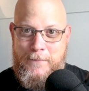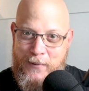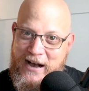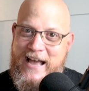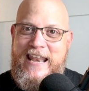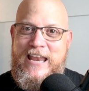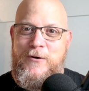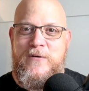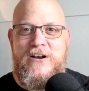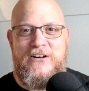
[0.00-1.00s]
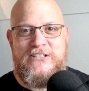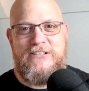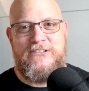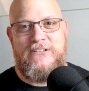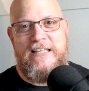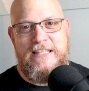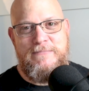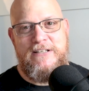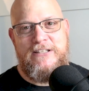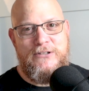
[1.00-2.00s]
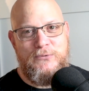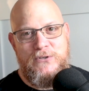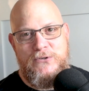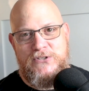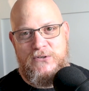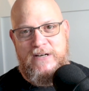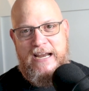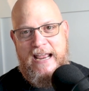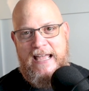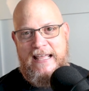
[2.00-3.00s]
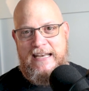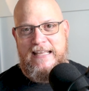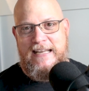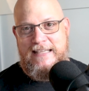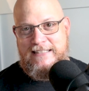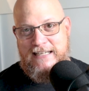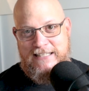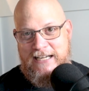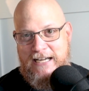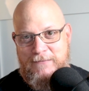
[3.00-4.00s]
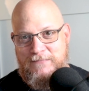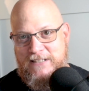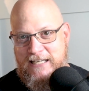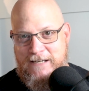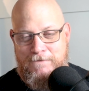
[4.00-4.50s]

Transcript: But here we are still in the month of the Rosary, and it is a time to give